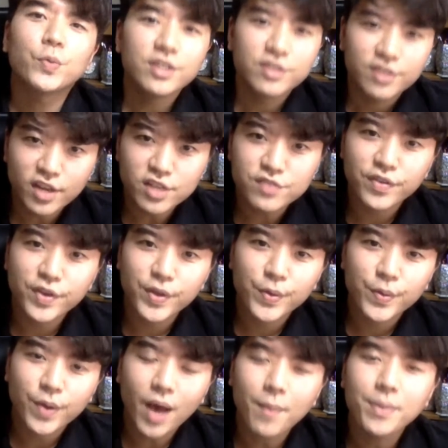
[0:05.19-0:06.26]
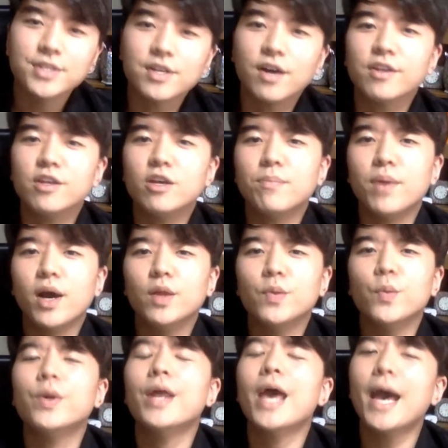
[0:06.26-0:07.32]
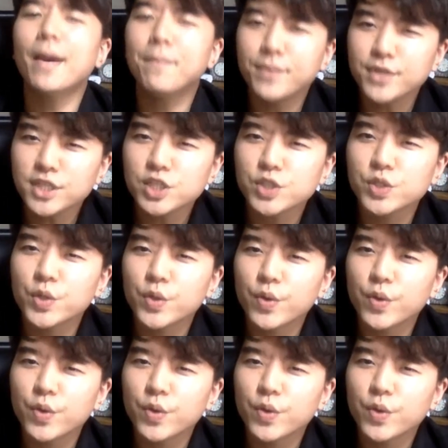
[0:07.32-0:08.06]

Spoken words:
In today's video, I'll be talking about what happens to your